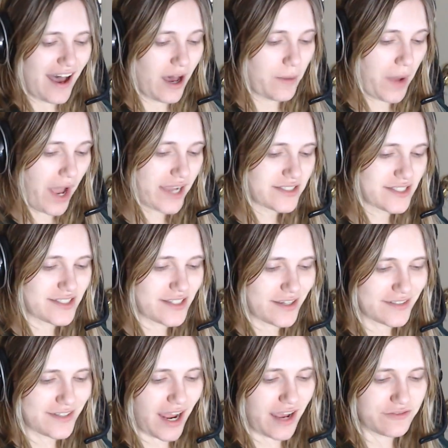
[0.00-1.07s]

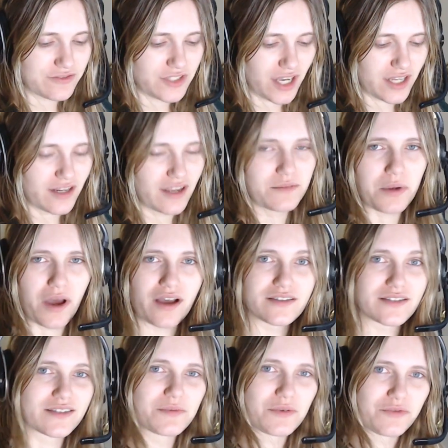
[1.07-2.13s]
I've done
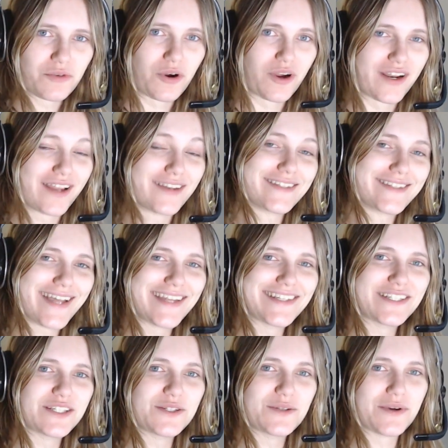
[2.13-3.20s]
unboxings before and I
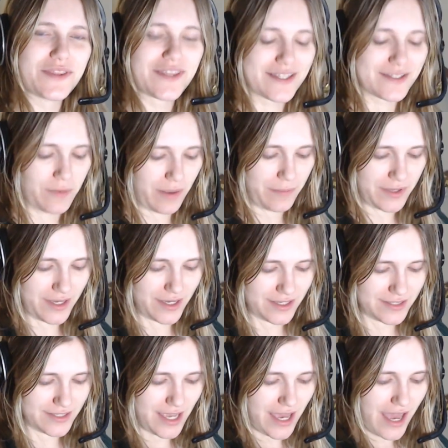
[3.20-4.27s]
decided to do it this way
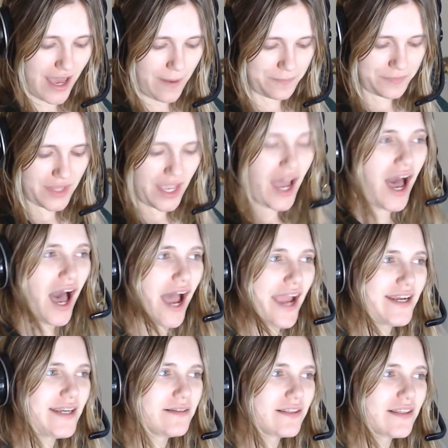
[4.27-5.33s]
because
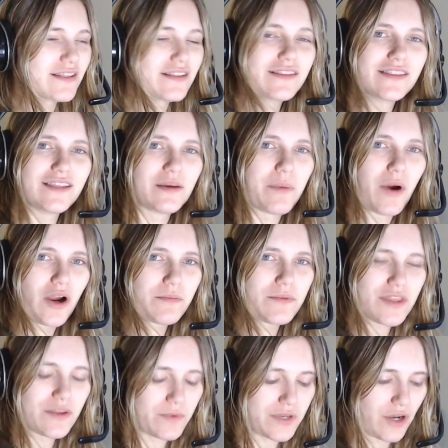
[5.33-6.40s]
the
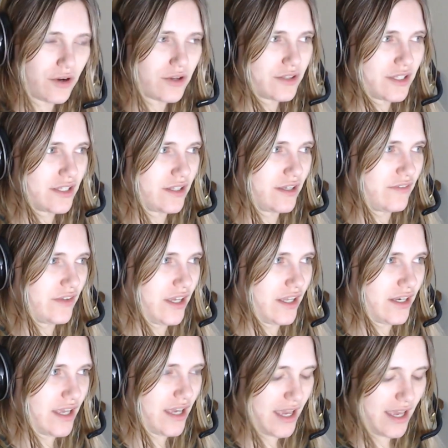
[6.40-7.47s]
apartment that we currently live
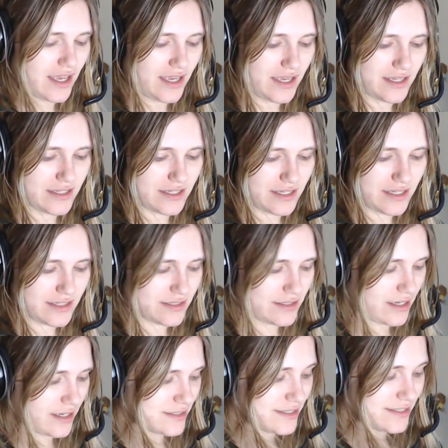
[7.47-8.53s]
in, it
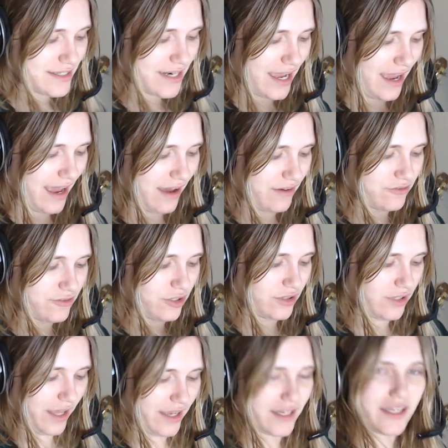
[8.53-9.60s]
doesn't have
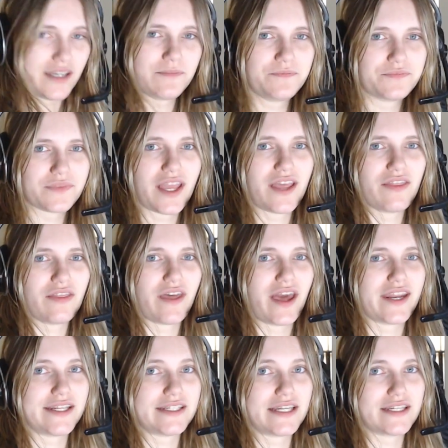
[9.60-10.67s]
good lighting in
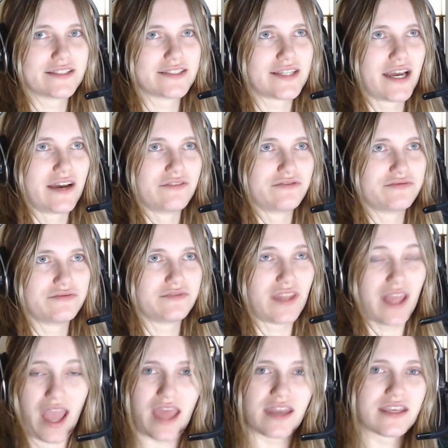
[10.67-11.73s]
that it doesn't have
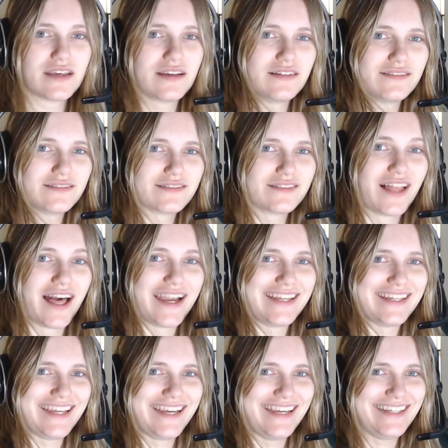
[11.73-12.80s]
any
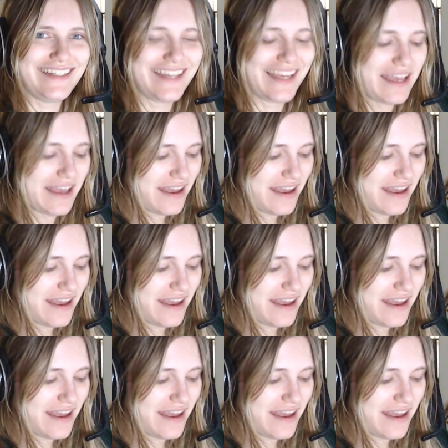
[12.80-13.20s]
lighting.